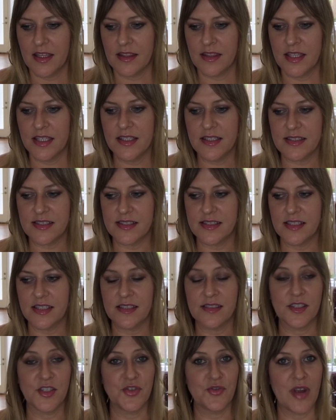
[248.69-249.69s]
This
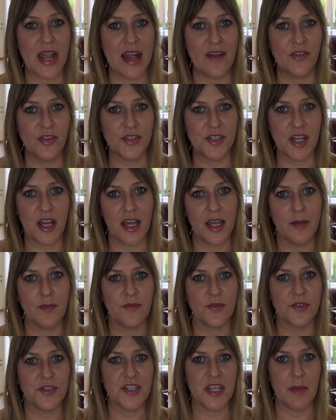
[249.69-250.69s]
is a travel time
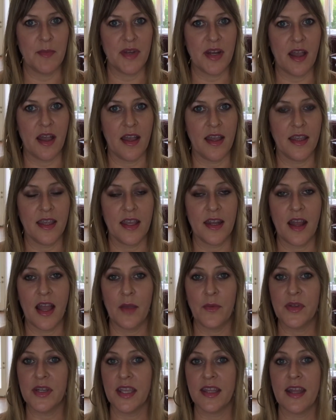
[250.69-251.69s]
for Gemini, and
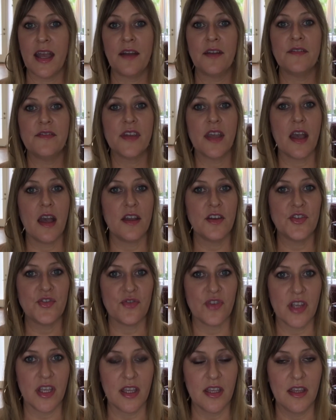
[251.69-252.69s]
I would get out of the
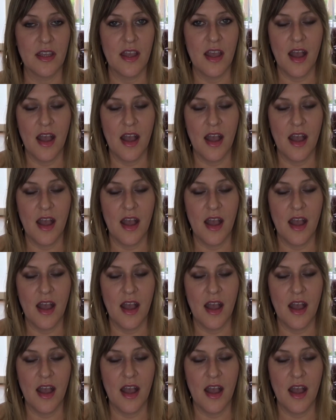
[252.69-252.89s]
country.